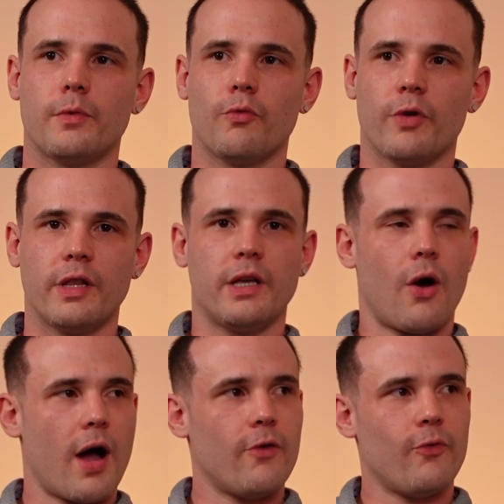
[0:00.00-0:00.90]
really
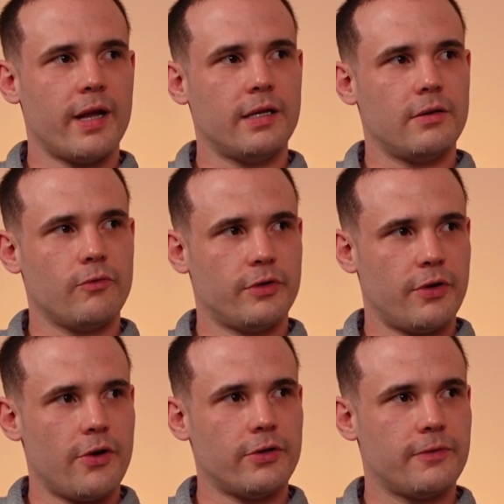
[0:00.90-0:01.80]
high rent
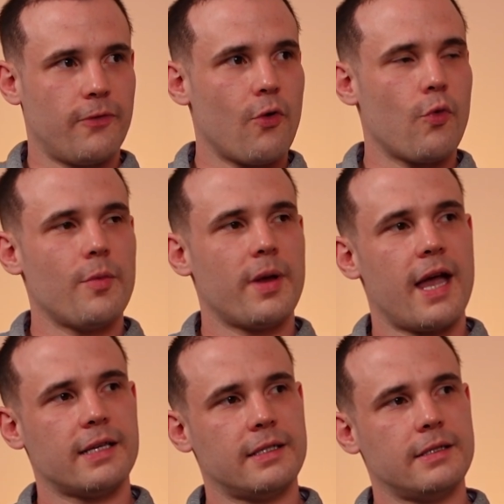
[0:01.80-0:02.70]
returns for rooming
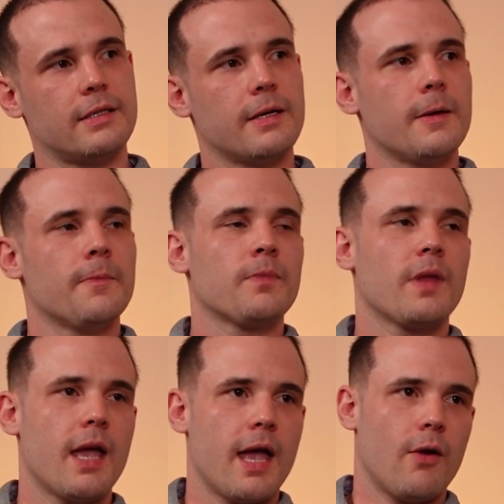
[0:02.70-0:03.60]
houses.
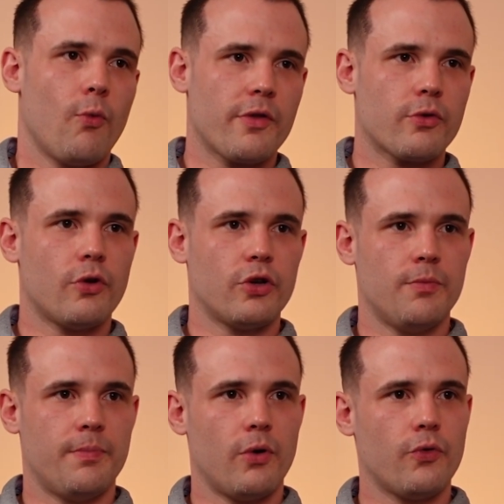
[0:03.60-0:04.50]
Whether or not you
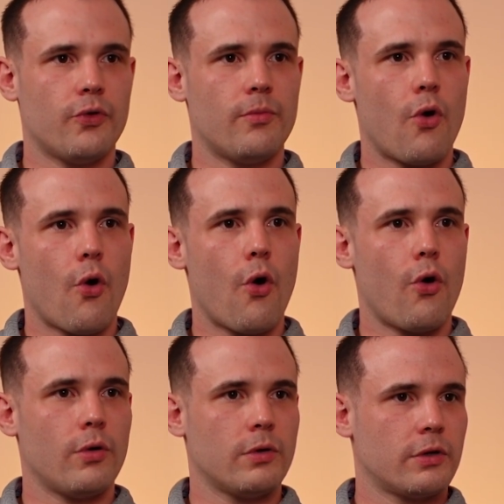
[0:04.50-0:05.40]
build them
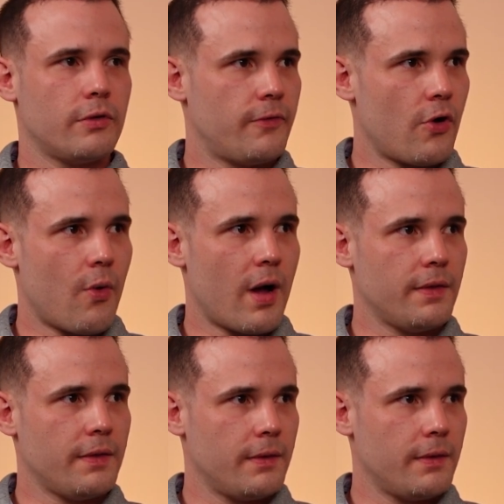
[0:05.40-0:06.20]
or convert an